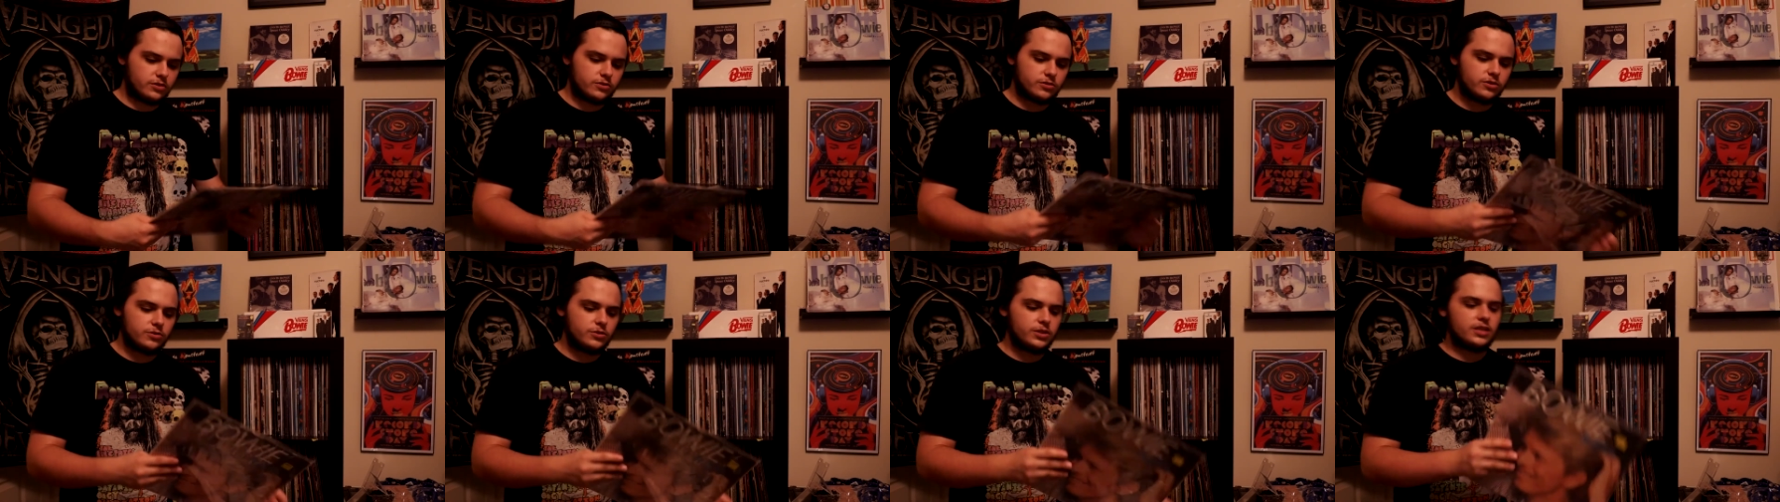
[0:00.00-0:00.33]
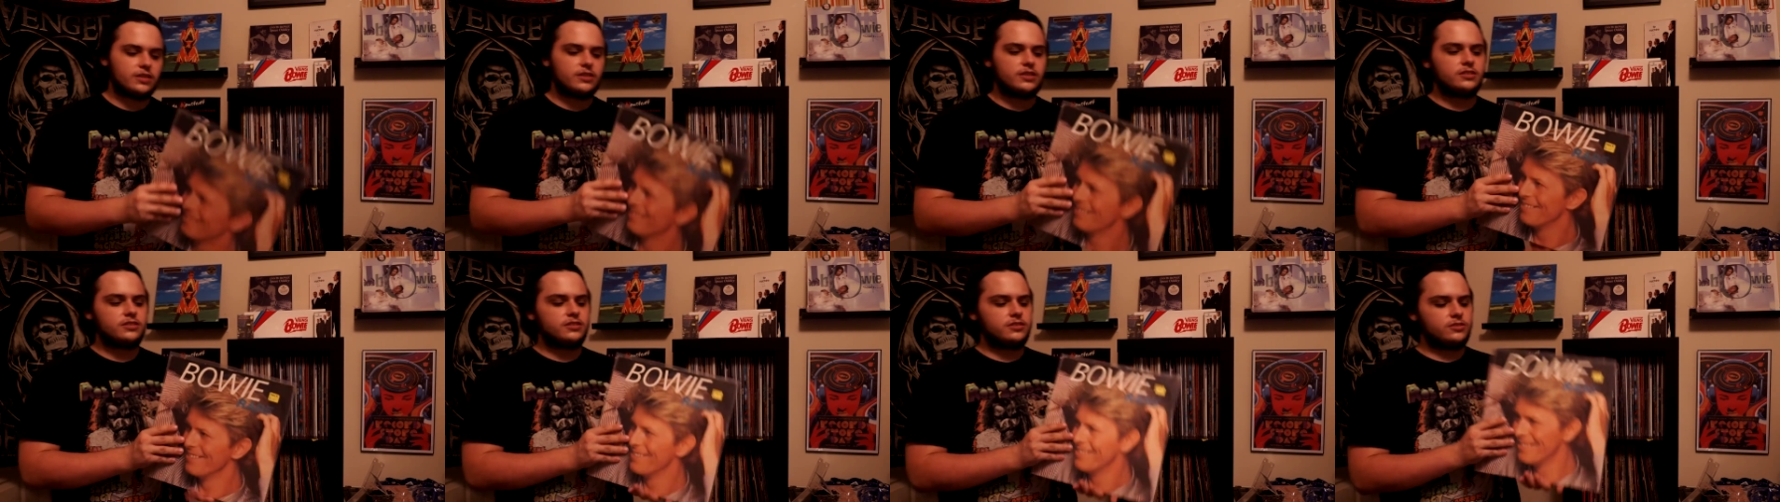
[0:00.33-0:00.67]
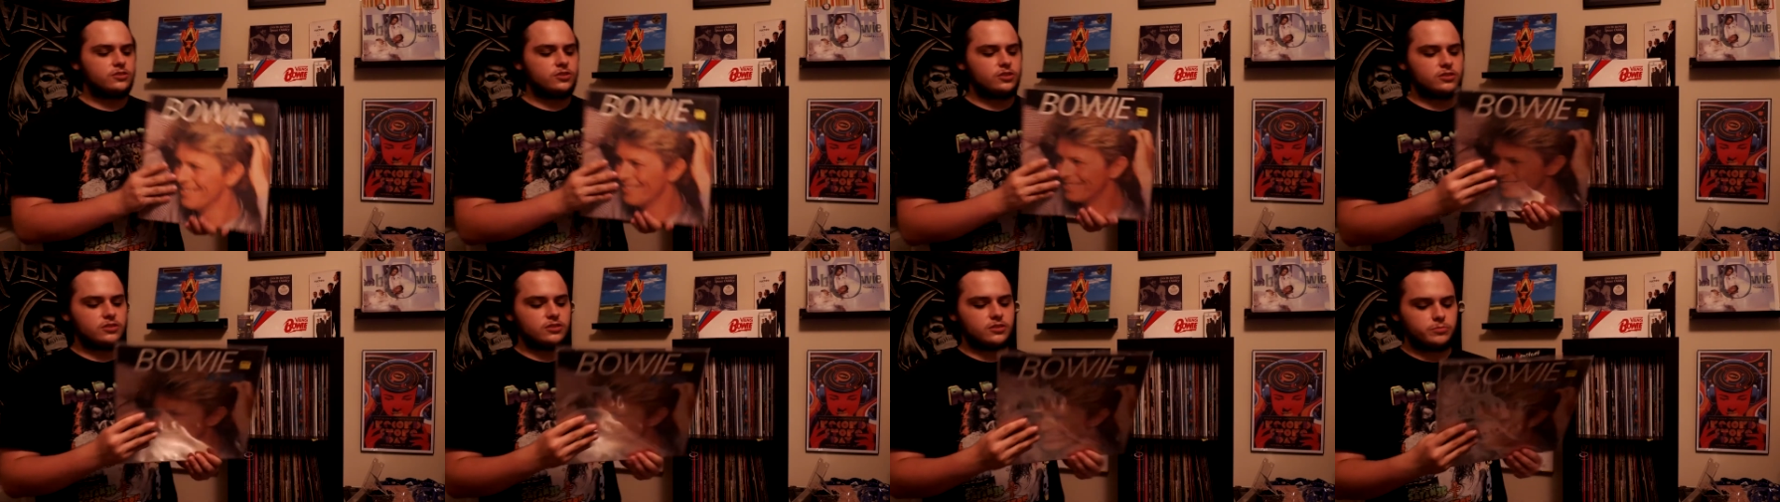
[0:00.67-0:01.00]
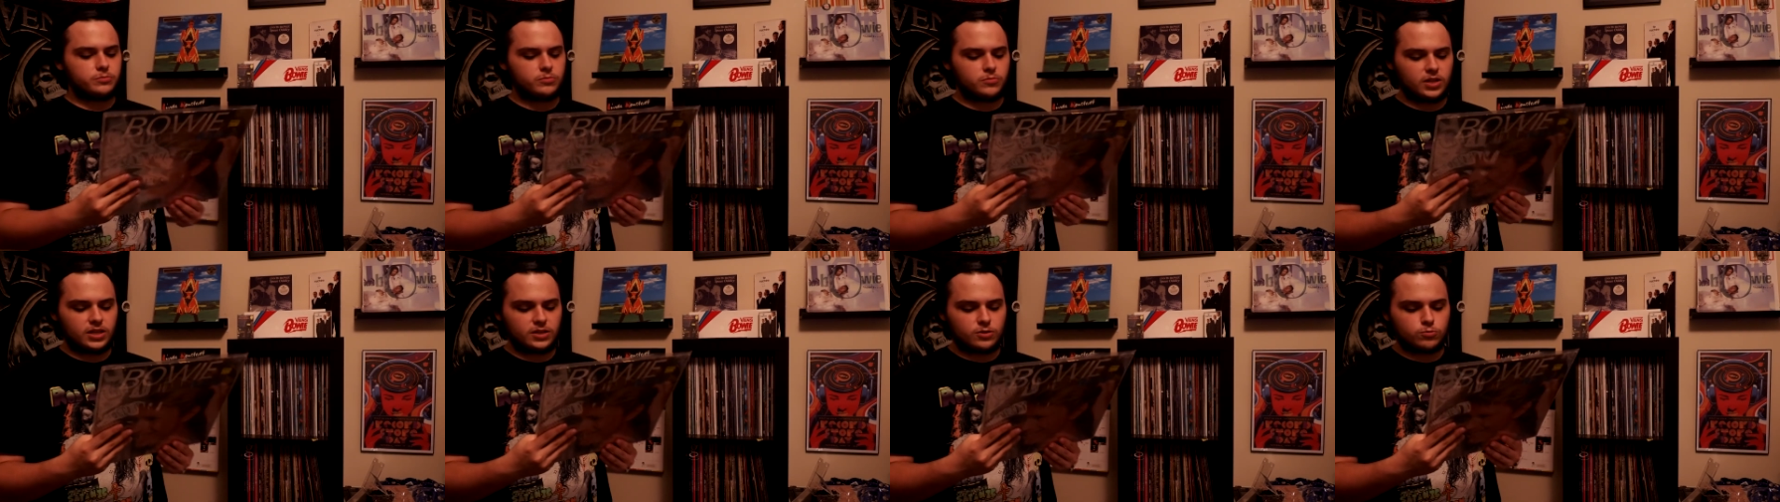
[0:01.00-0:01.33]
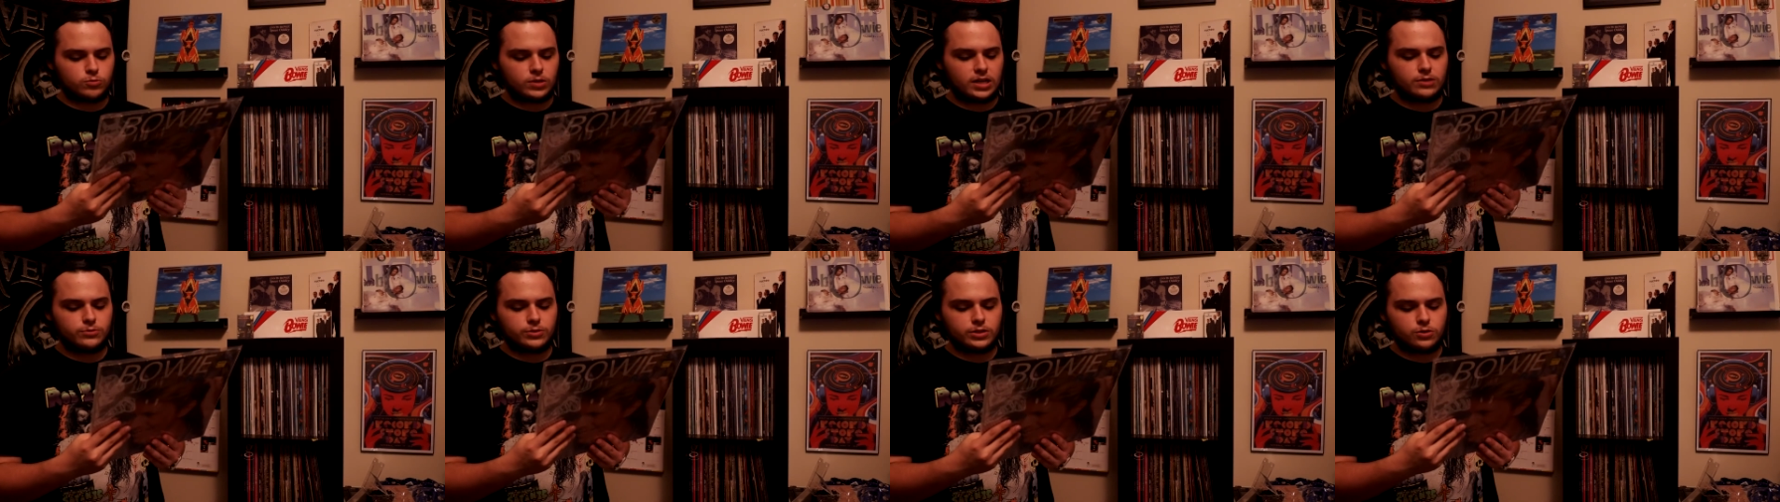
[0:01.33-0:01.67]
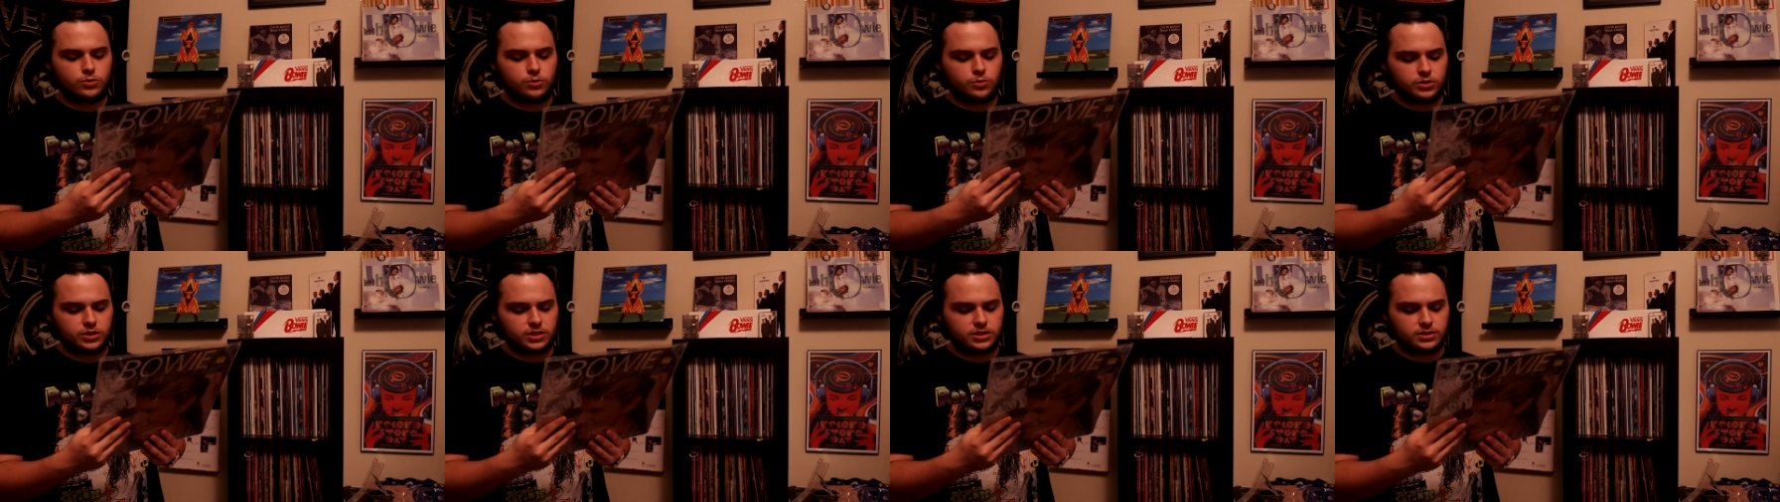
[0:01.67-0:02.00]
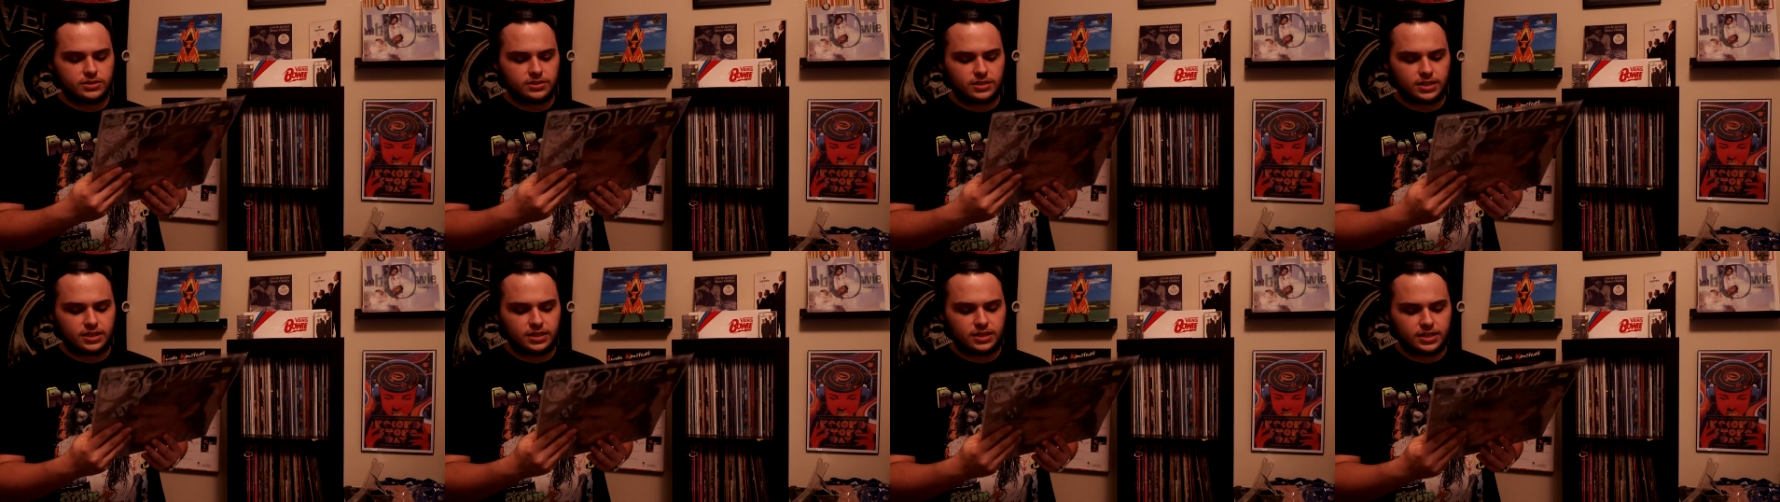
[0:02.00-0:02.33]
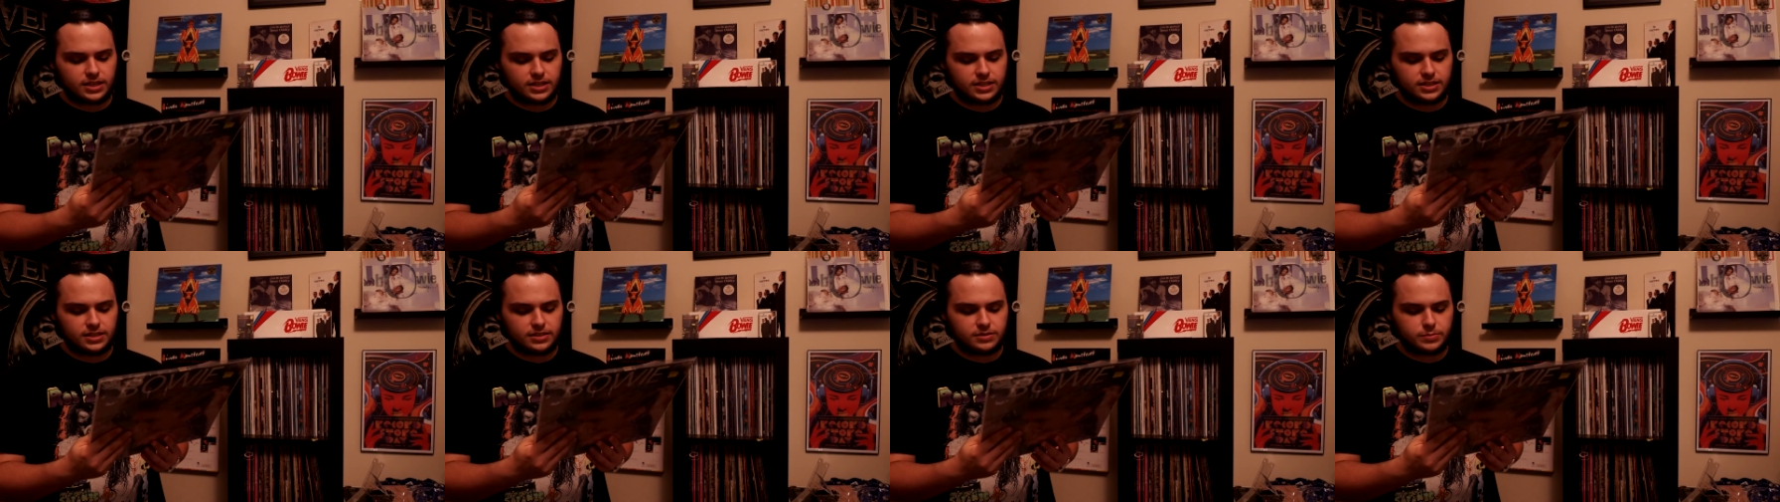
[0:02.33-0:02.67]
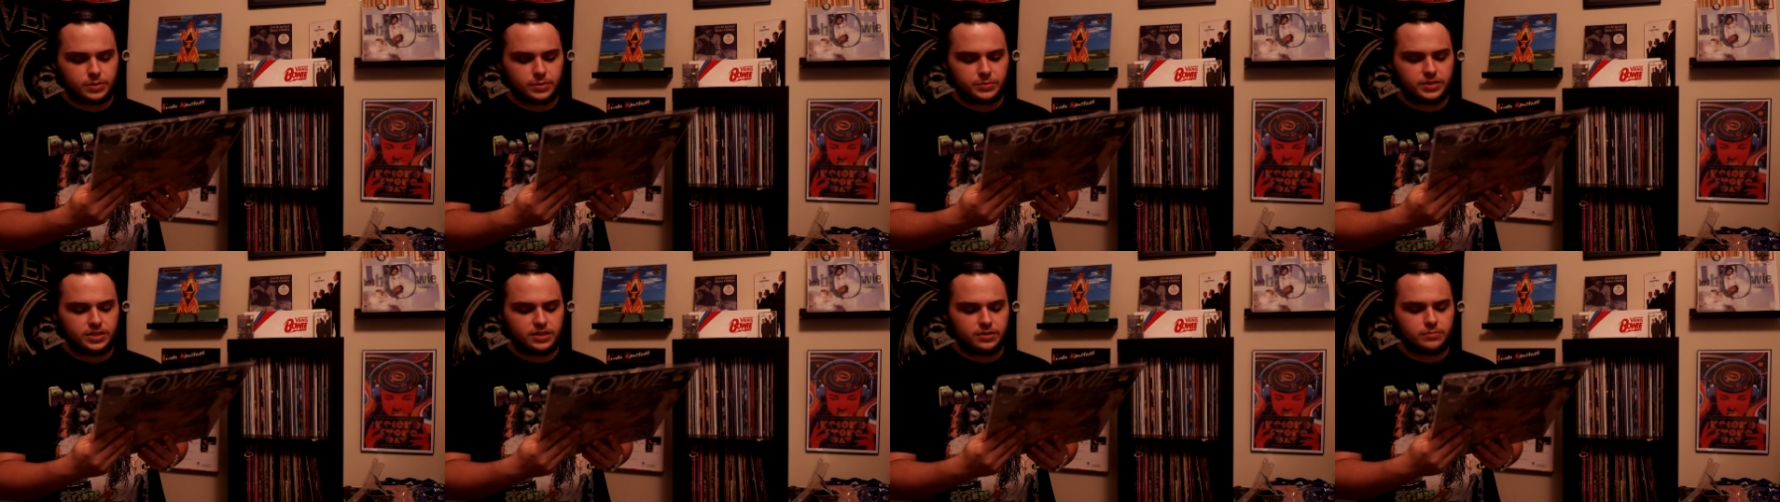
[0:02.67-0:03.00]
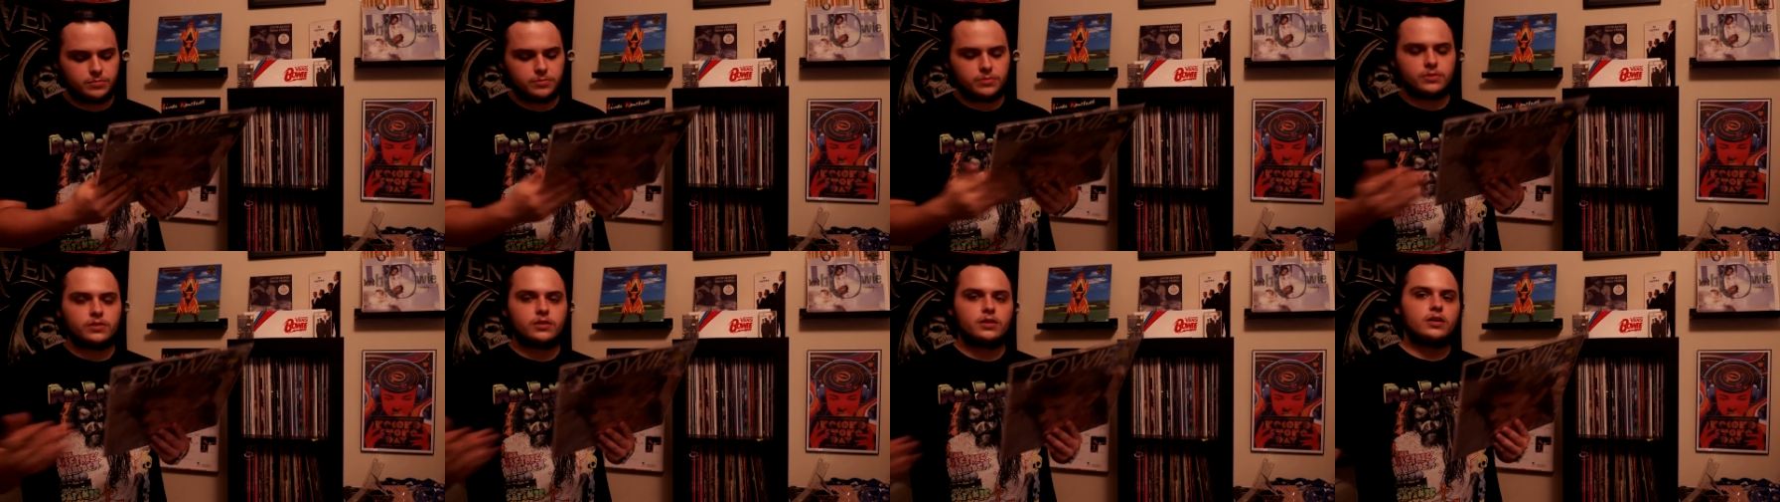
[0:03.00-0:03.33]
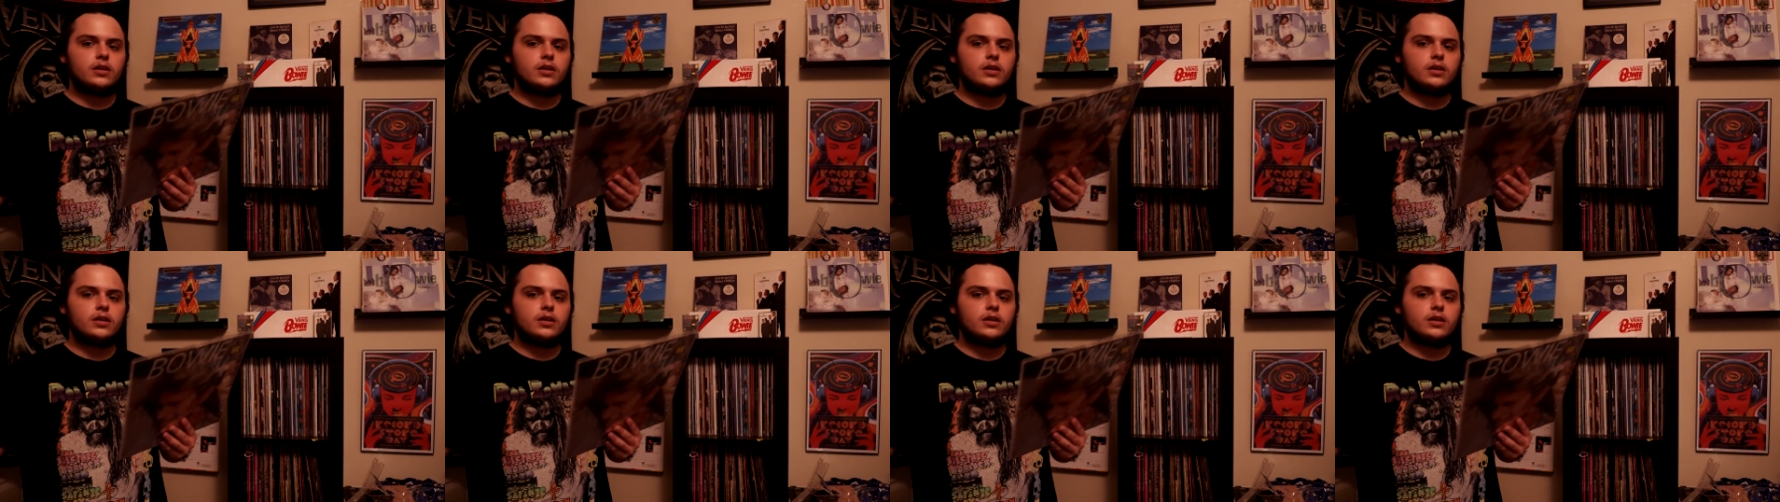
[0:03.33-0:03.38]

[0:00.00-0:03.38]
So yeah, this is just some like rare recordings that I guess maybe didn't